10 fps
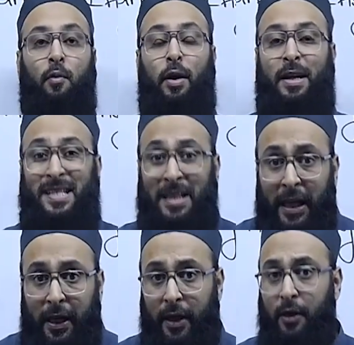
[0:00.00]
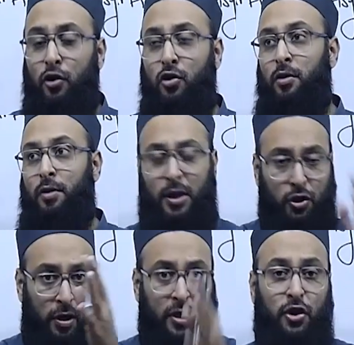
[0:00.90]
what is needed? The
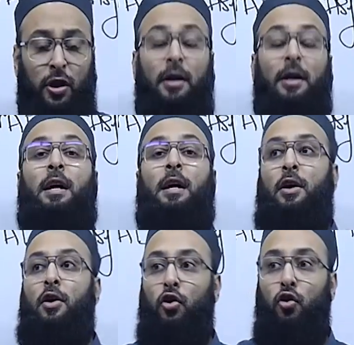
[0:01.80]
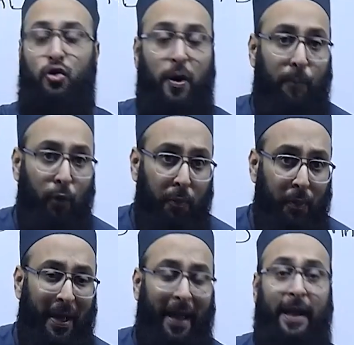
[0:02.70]
structure, use of
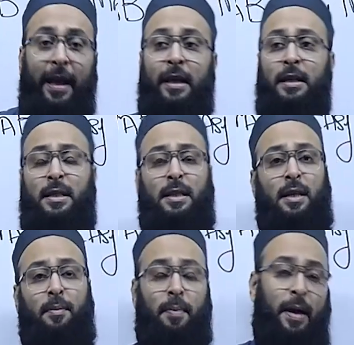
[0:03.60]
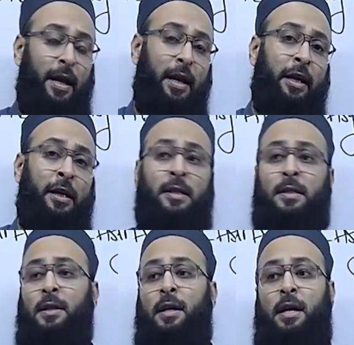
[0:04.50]
proper headings,
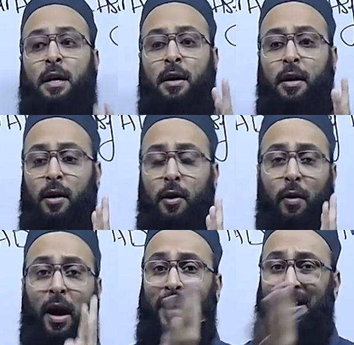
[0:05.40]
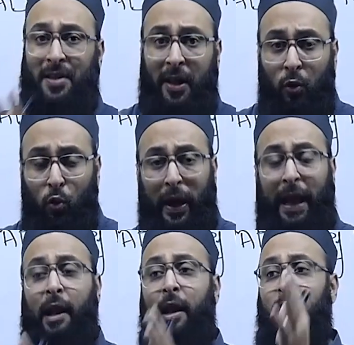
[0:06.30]
subheadings, answering
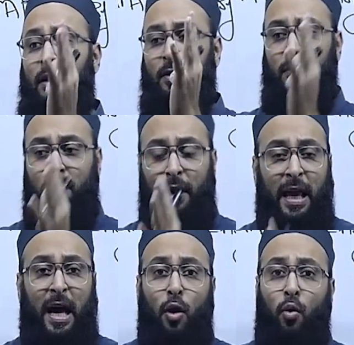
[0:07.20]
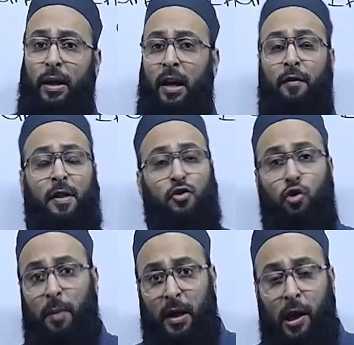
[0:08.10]
well, layout and everything
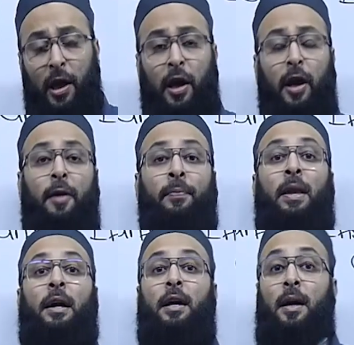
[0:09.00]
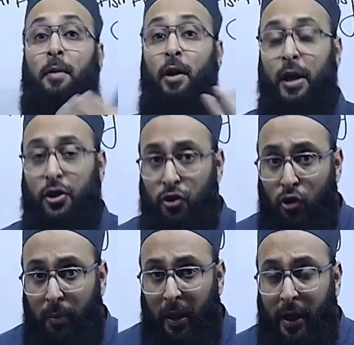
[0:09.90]
should be clear. Communication
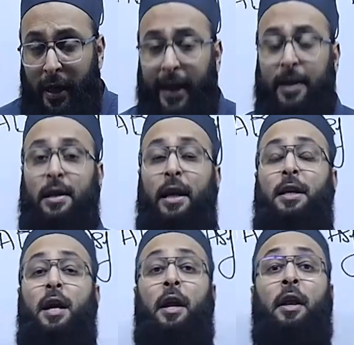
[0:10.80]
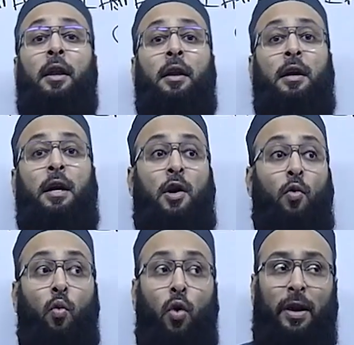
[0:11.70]
should be correctly done.
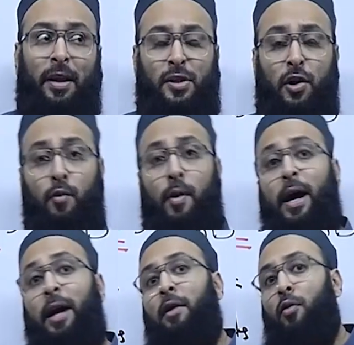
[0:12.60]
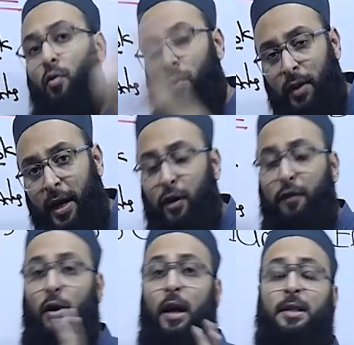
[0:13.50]
What is required? That you
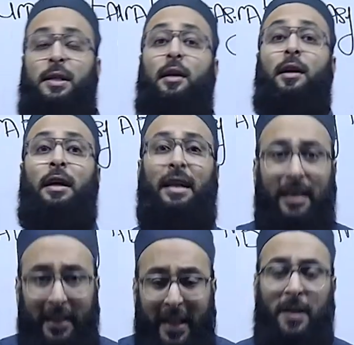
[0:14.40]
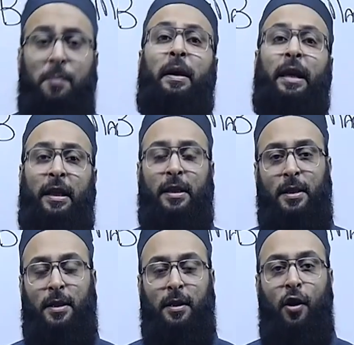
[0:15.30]
have to answer. This
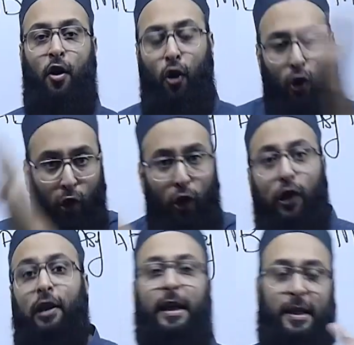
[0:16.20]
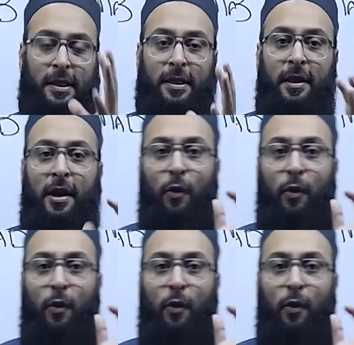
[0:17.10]
means all this